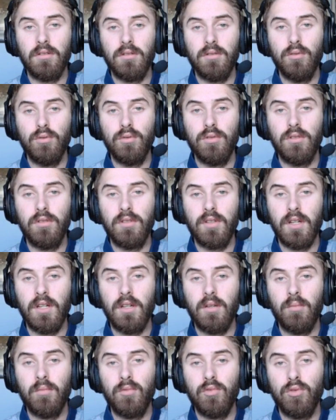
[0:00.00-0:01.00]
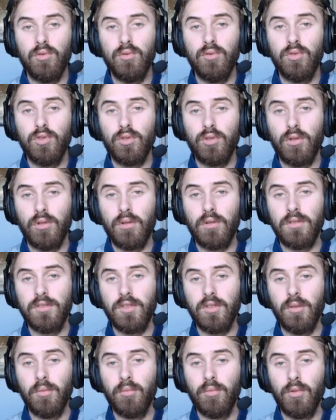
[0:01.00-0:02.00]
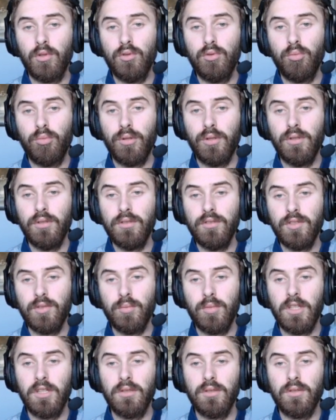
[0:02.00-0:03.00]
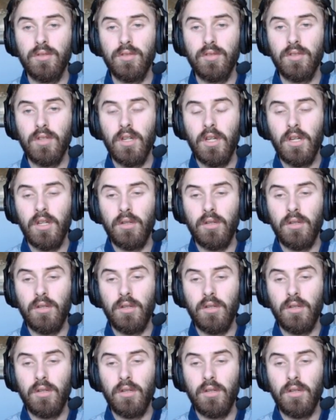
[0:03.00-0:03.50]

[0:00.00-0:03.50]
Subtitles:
good time to score some good points because